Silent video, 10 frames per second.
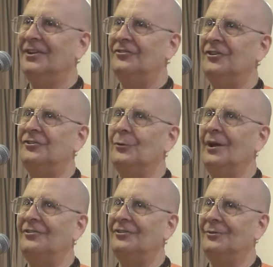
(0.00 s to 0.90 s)

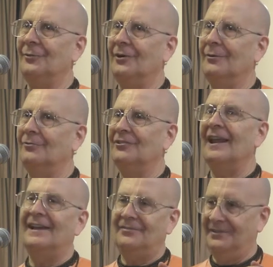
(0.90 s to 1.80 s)
situation where it was
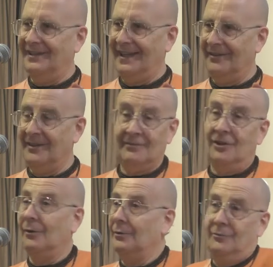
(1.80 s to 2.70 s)
life and death, even
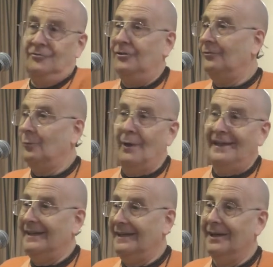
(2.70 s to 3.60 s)
though he was just
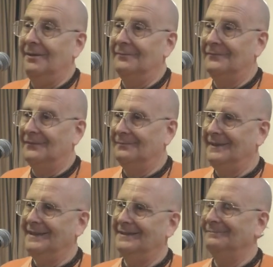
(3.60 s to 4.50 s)
waking up from
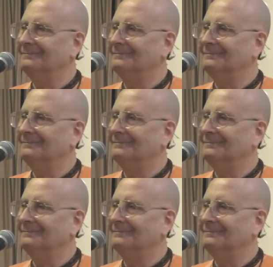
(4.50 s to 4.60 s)
being